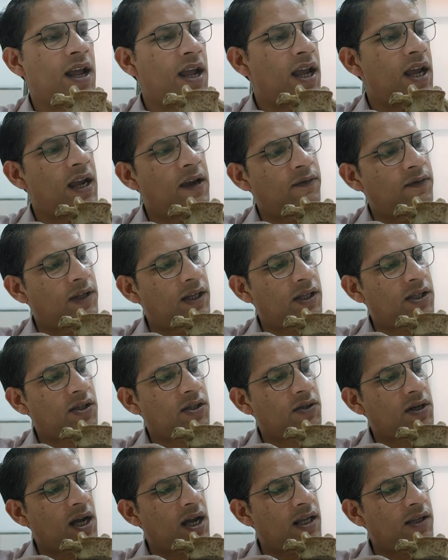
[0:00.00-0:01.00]
if this
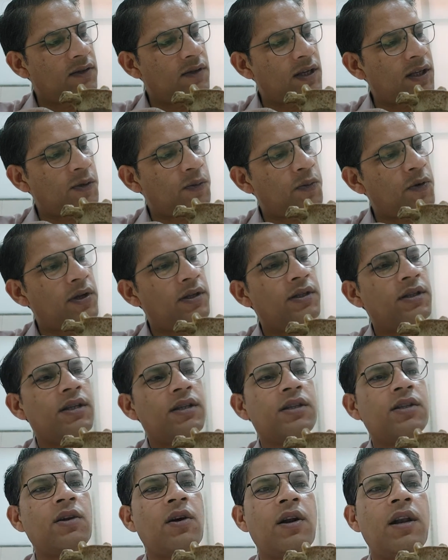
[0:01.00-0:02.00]
transverse
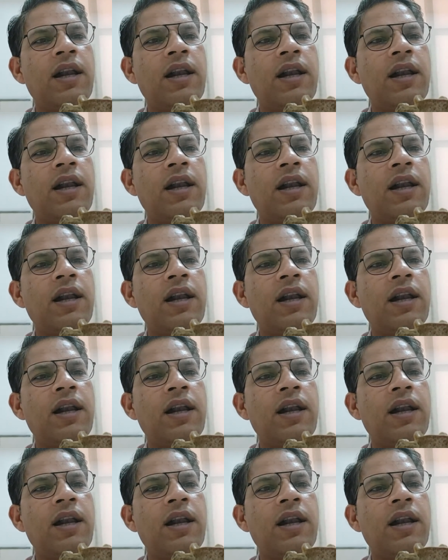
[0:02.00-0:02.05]
process or